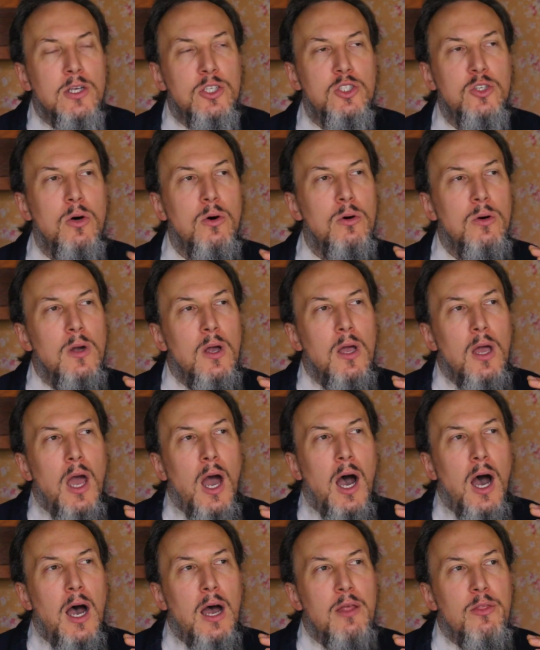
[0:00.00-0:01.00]
So
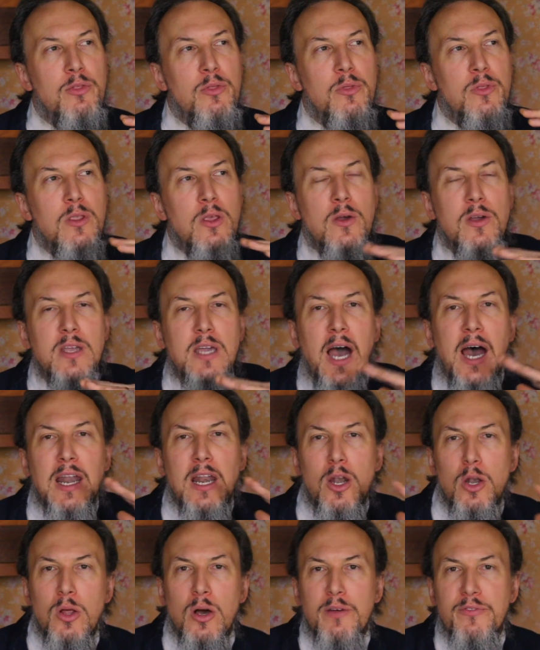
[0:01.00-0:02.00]
you
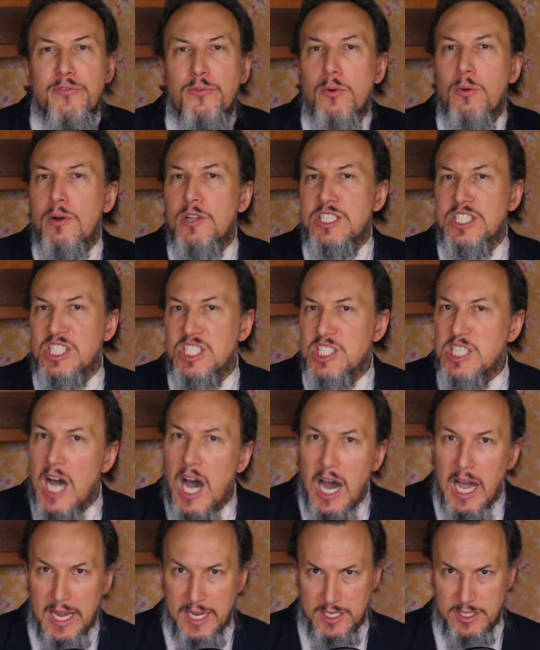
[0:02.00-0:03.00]
gotta look for
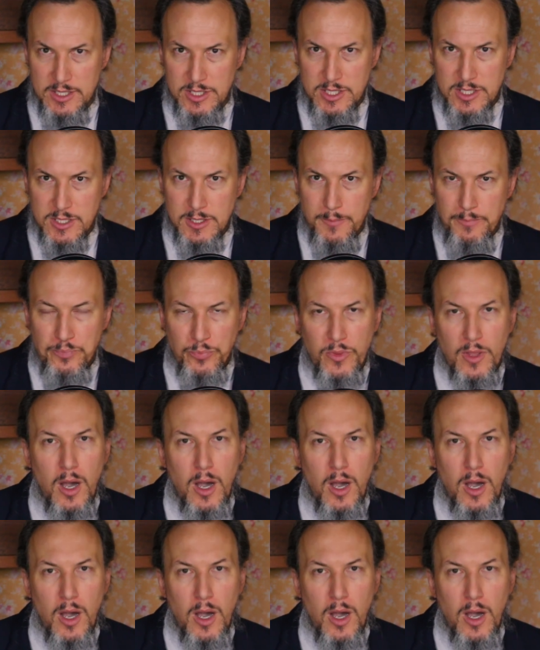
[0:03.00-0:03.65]
signs